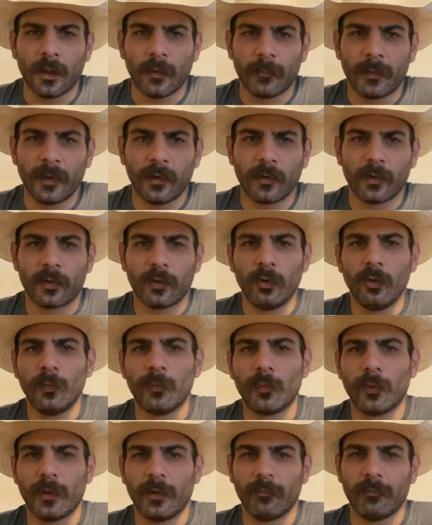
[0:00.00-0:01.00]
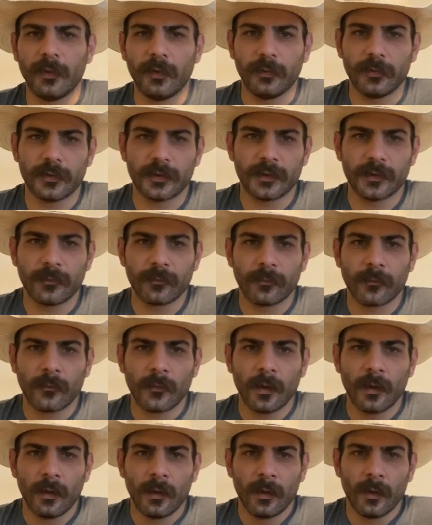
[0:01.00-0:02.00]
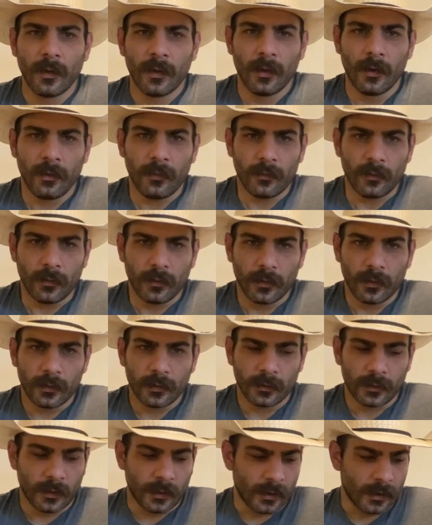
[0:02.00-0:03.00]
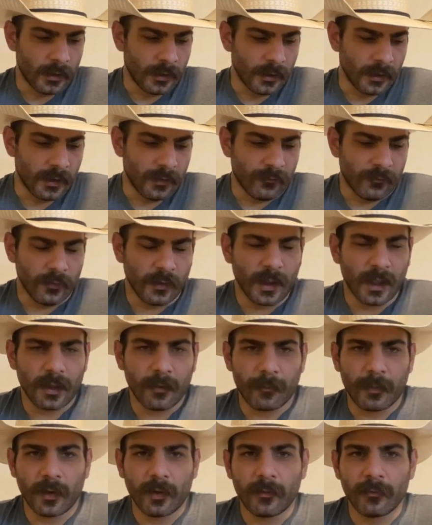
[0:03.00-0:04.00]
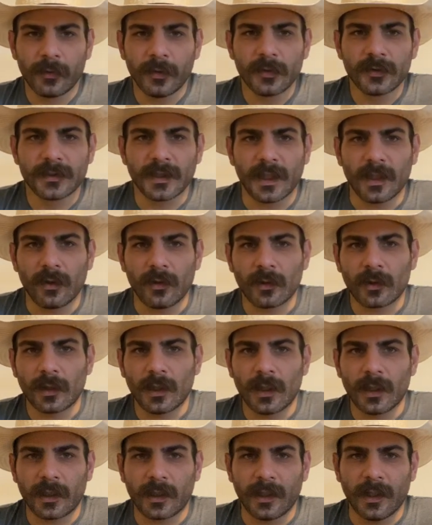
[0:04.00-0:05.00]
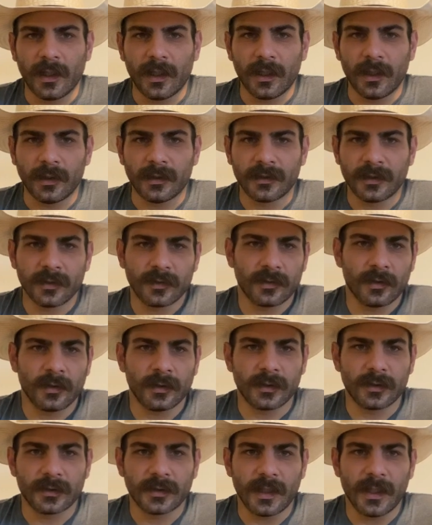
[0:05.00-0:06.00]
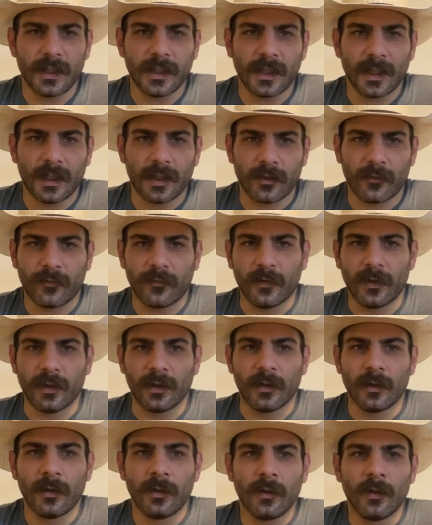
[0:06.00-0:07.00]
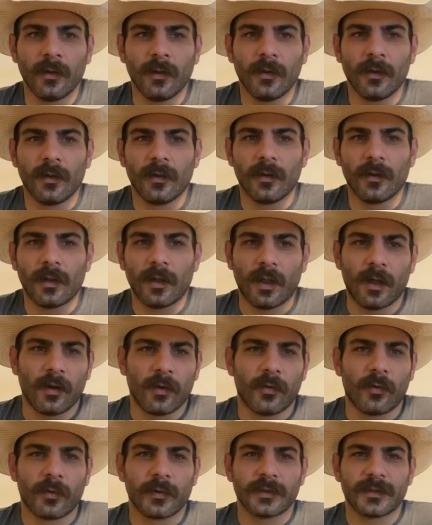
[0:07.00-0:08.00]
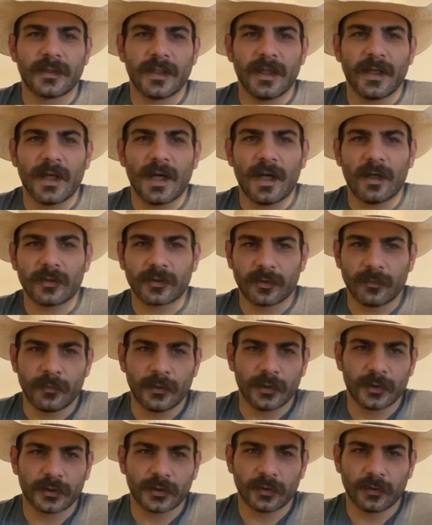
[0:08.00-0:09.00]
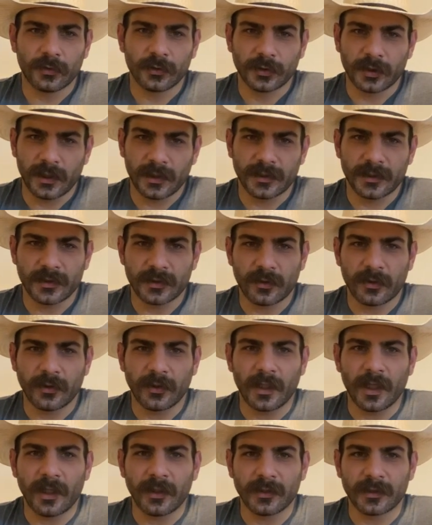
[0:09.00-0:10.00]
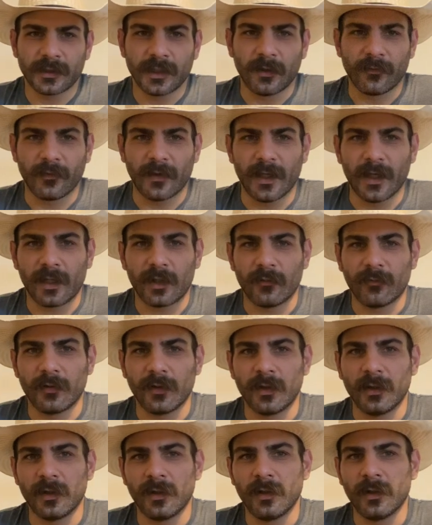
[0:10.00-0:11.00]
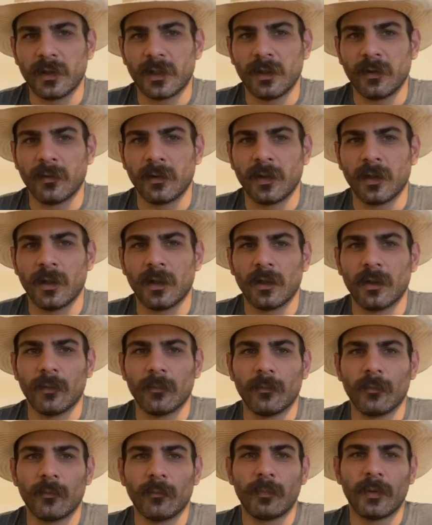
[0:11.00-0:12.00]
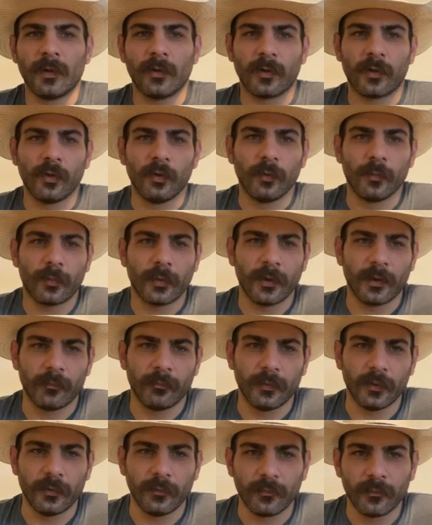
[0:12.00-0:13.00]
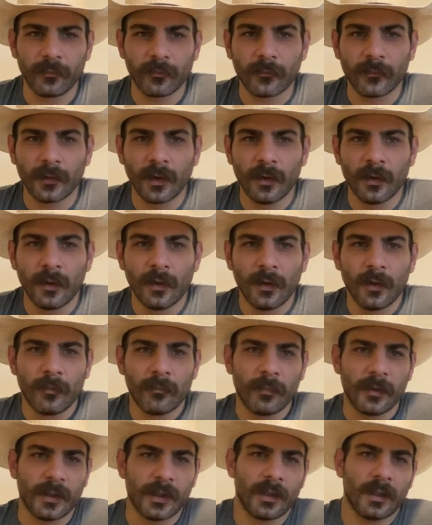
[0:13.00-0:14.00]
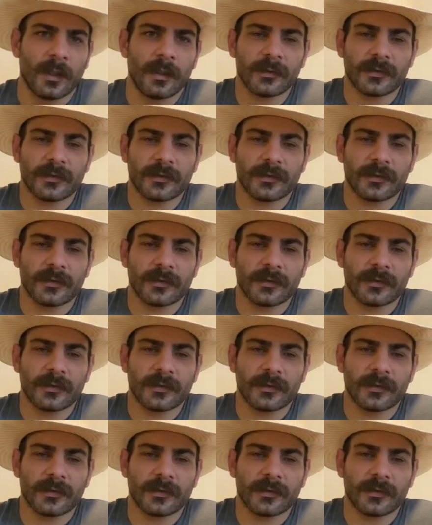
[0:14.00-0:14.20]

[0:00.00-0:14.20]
Piracuru print boots. If you got a pair of boots that look like a sizzling steak out of a Longhorn Steakhouse commercial, chances are you got yourself a heck of a good looking Piracuru print boot. But in all